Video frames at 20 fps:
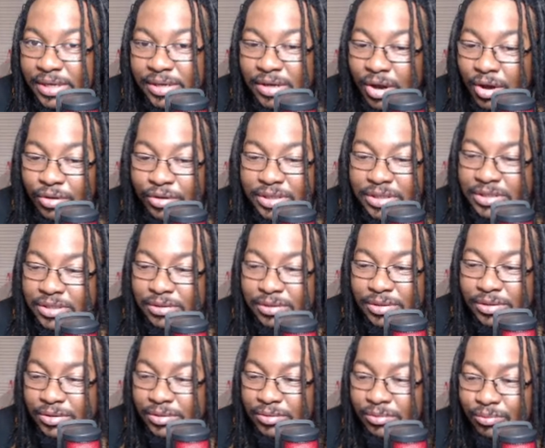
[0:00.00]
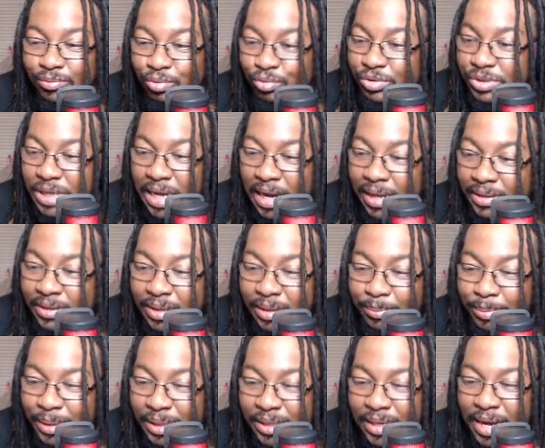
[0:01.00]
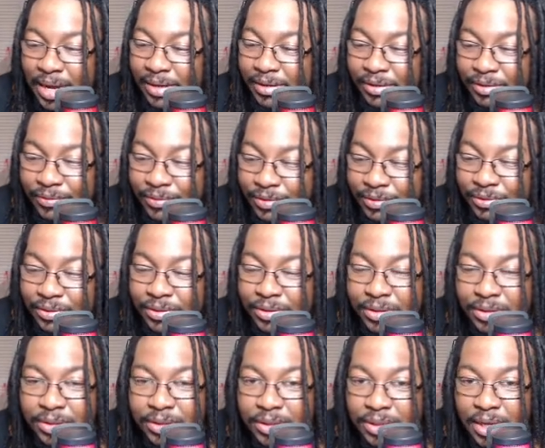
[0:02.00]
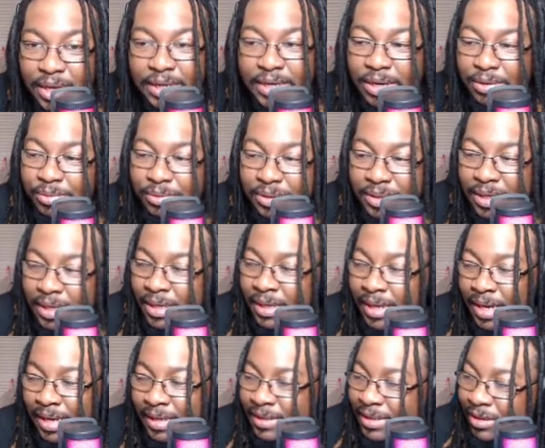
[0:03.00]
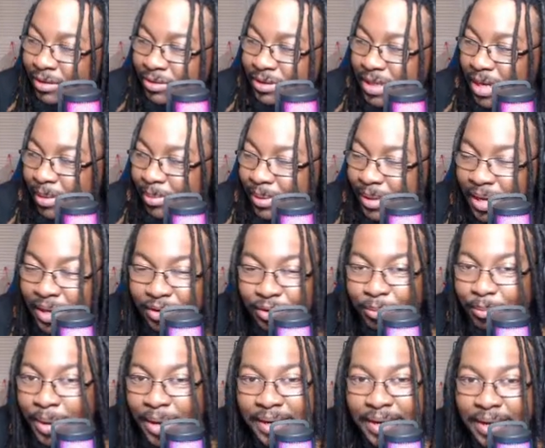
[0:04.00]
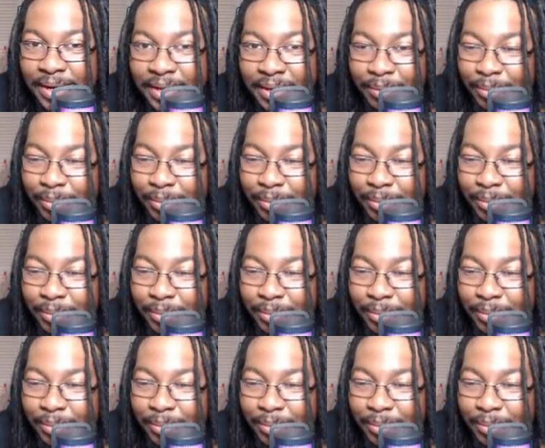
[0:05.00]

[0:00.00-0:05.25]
all this brutality beat out of you and everything, and then on top of that you might not get